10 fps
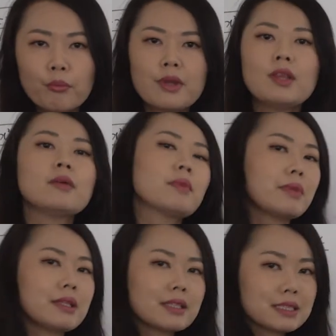minimum
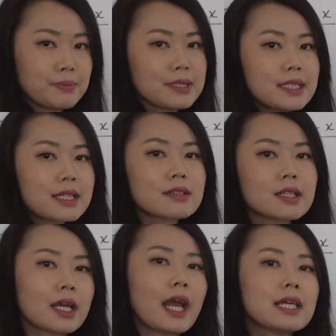in this
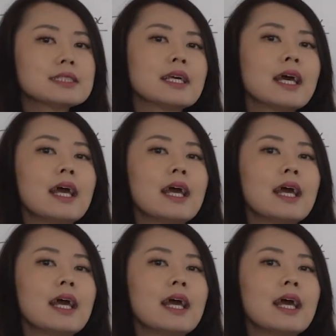particular case